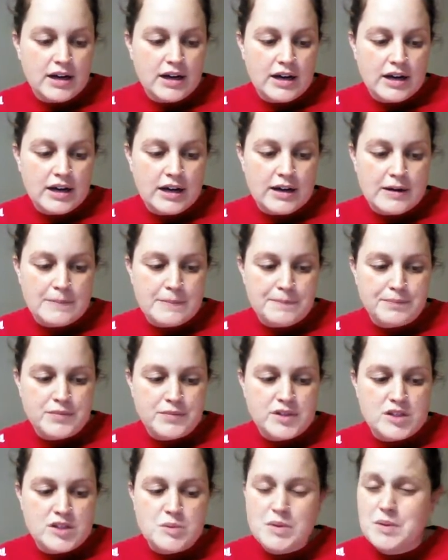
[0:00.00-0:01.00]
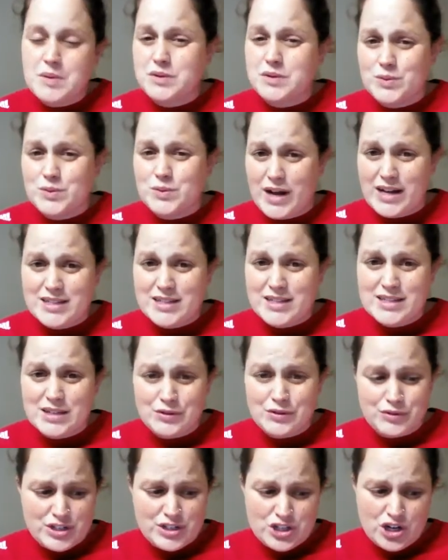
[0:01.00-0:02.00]
to be able to rest
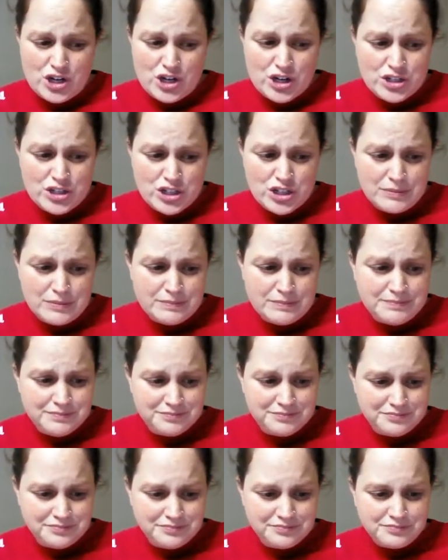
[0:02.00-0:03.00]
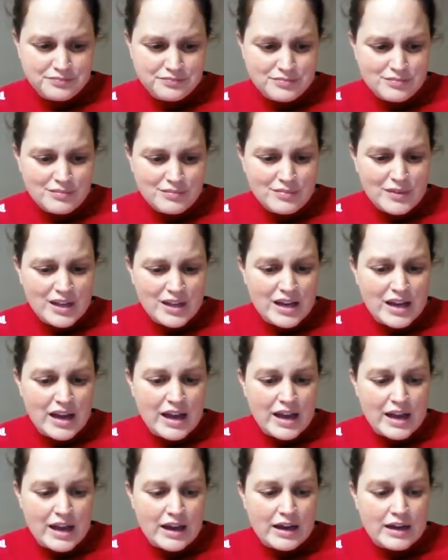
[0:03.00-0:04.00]
and recharge.
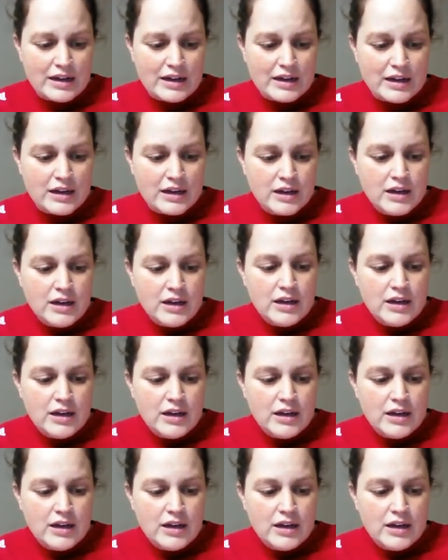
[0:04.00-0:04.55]
And